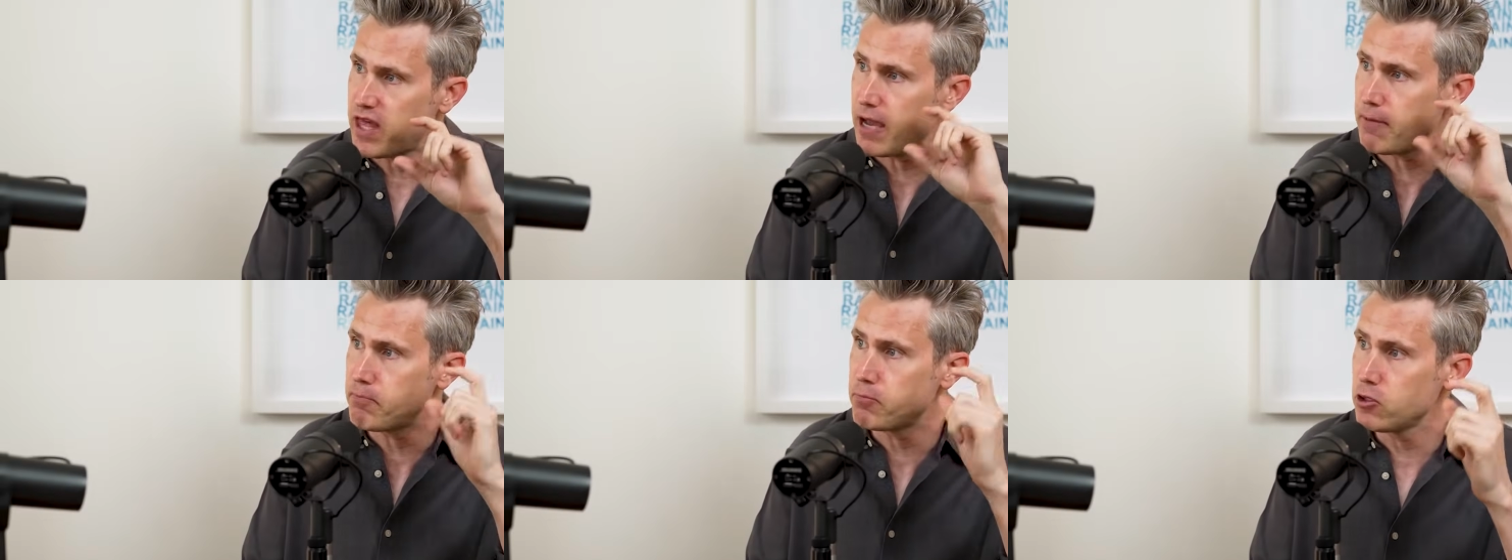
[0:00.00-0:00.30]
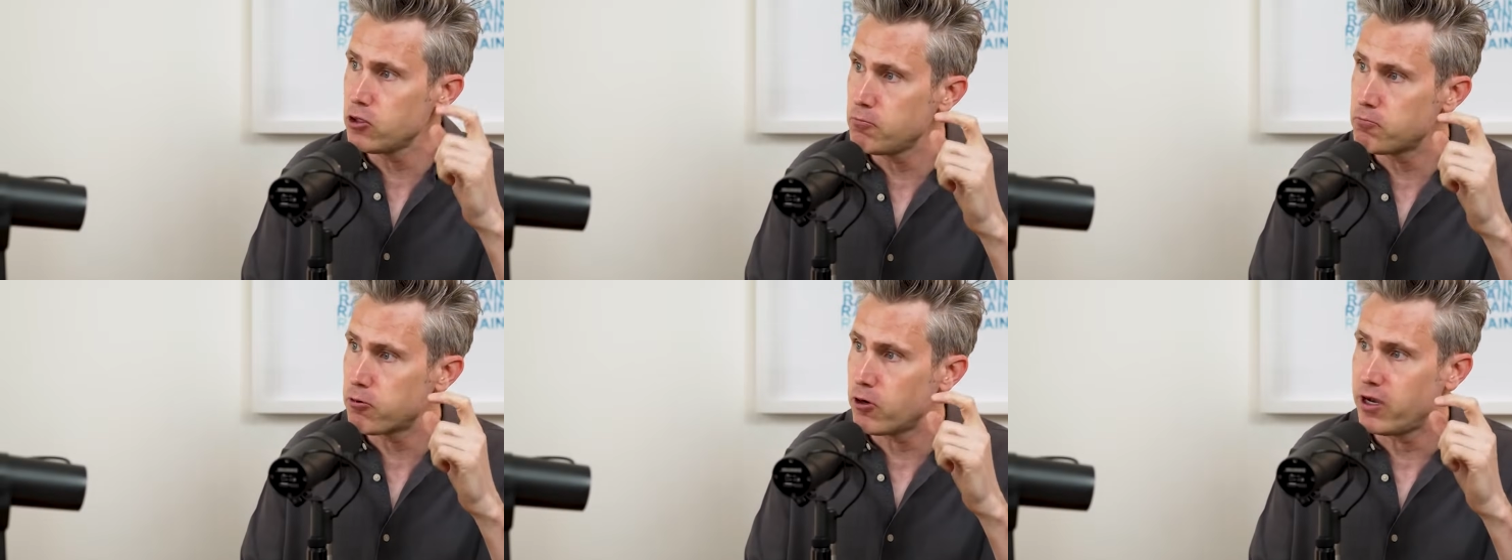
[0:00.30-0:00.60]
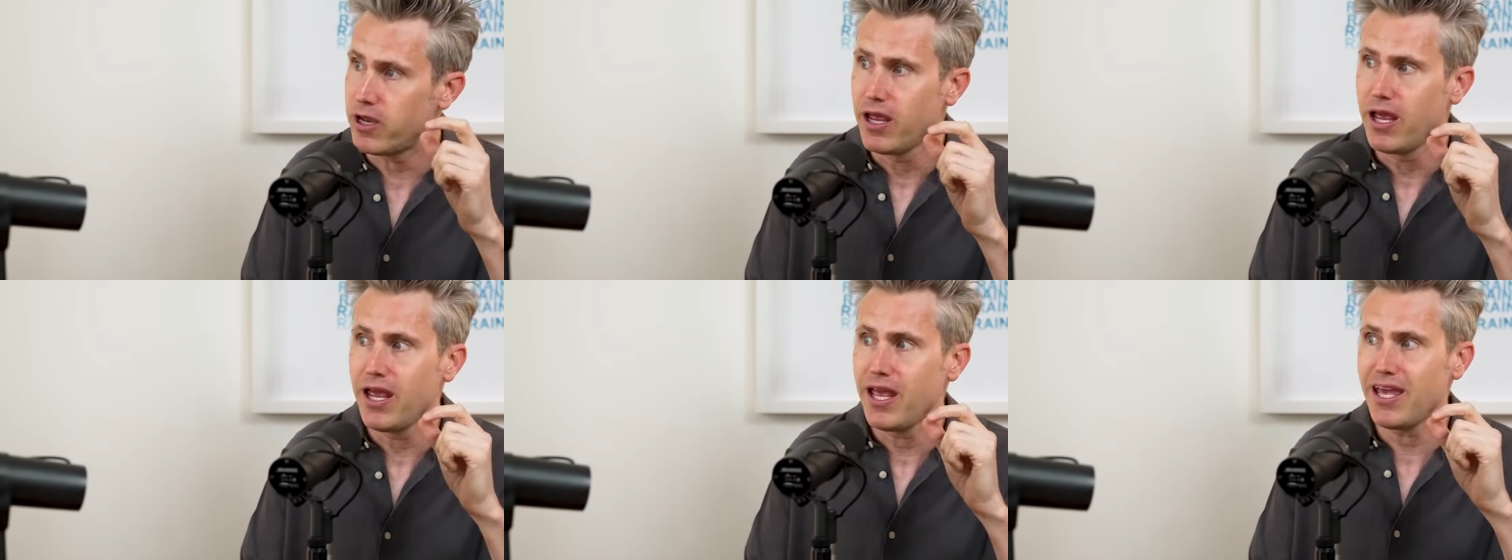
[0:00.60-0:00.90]
that
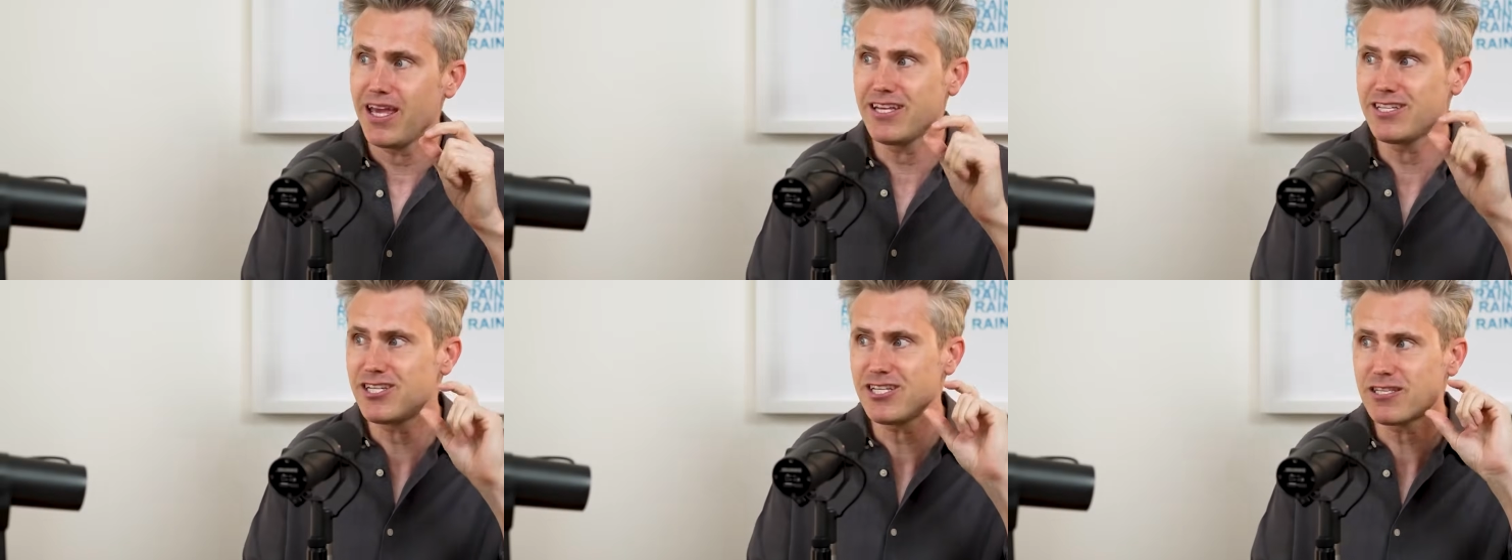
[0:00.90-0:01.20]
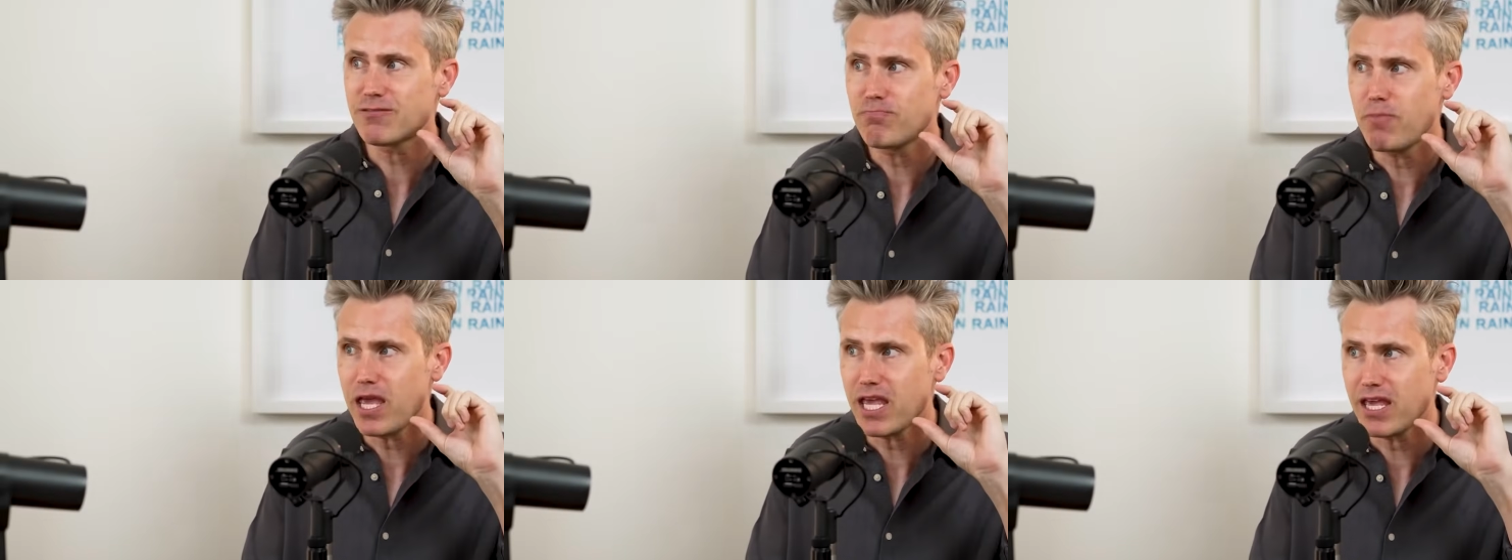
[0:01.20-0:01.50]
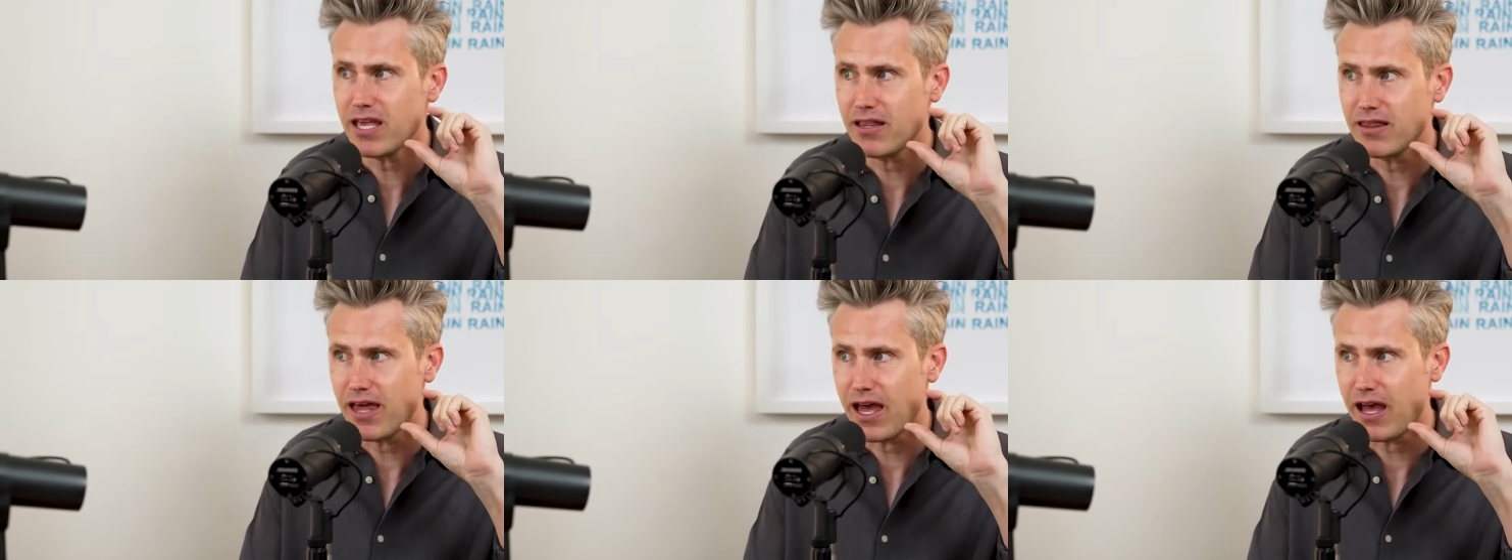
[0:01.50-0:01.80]
blueprint is just
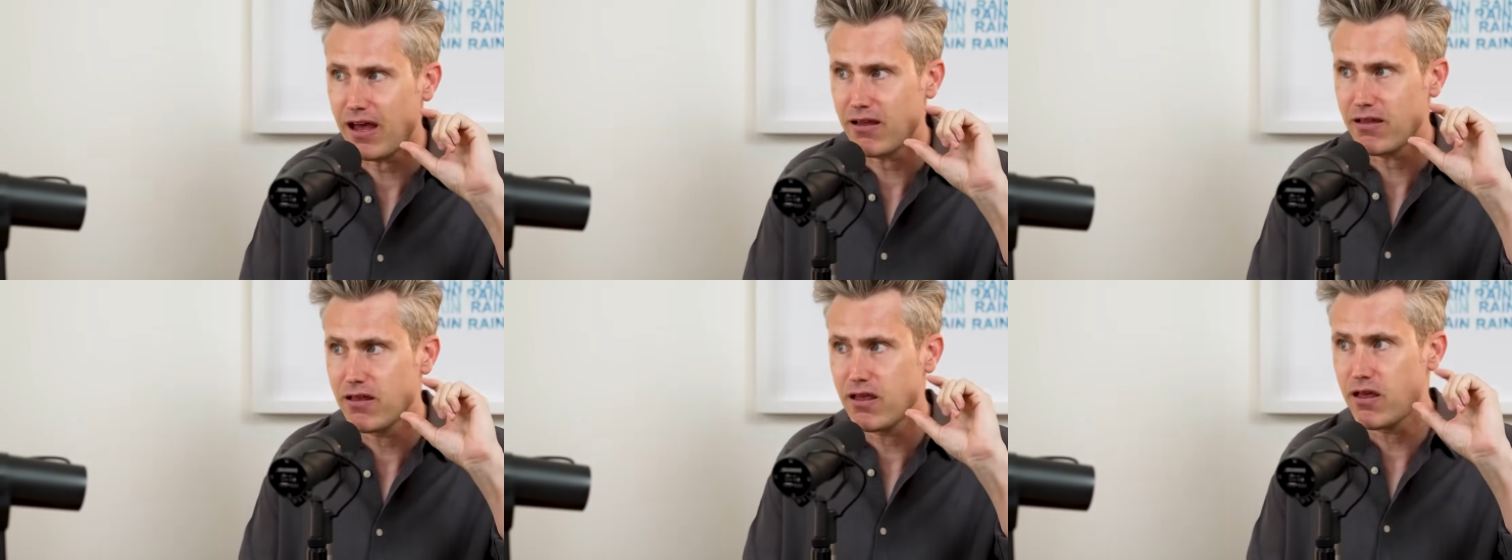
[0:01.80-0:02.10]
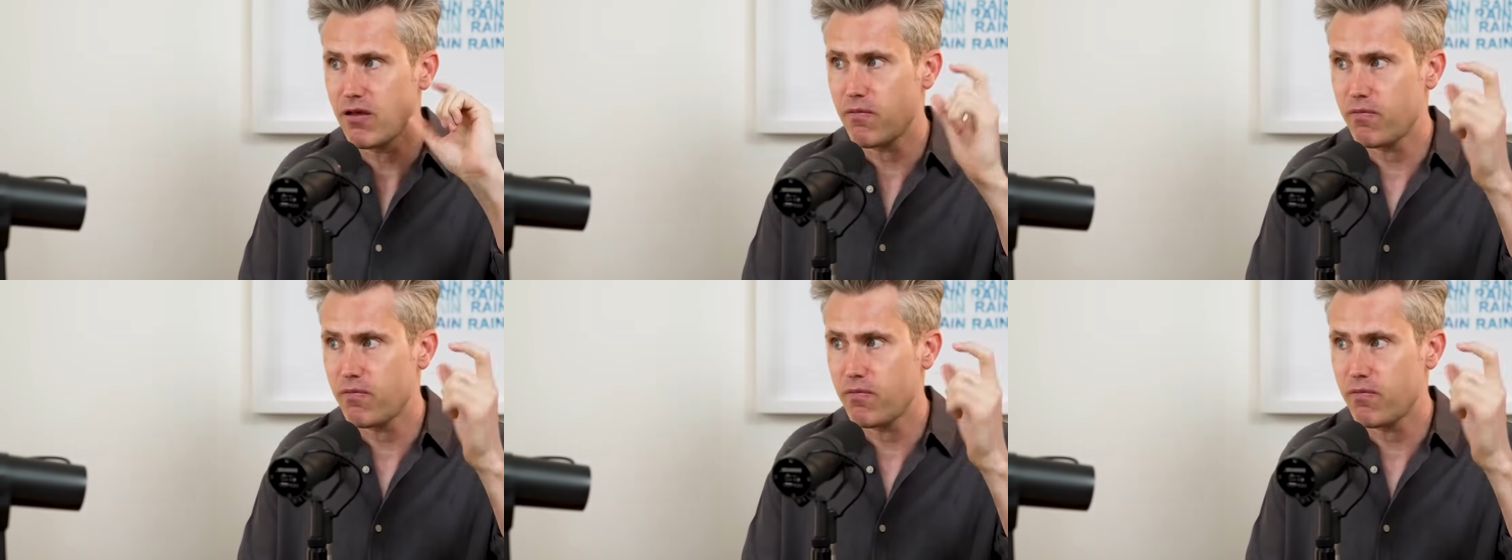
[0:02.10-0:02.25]
making that